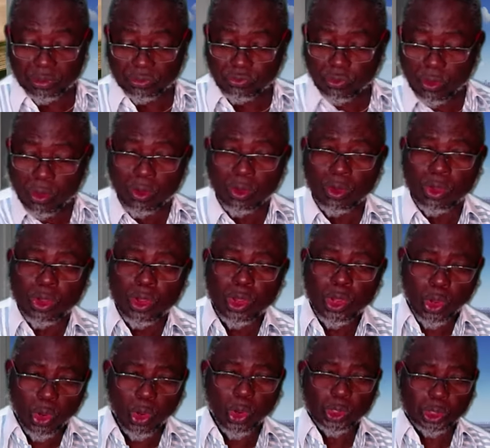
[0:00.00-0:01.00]
before
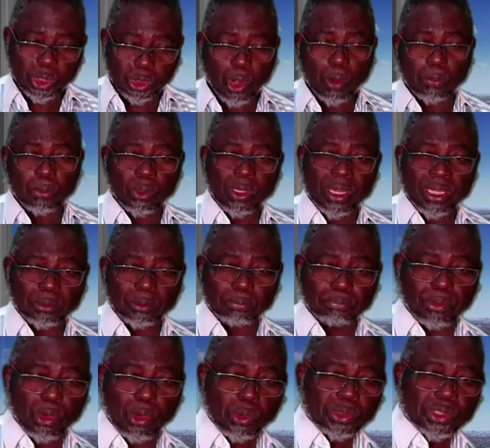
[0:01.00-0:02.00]
or
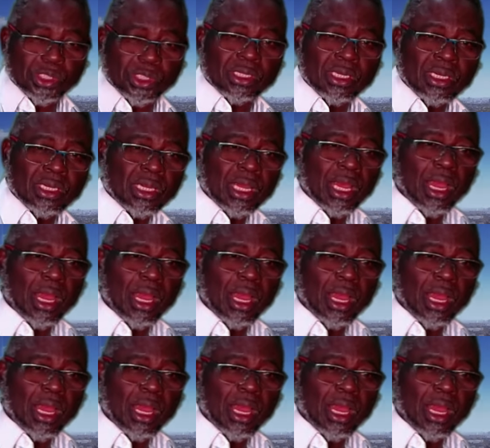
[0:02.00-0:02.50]
turbulent boat?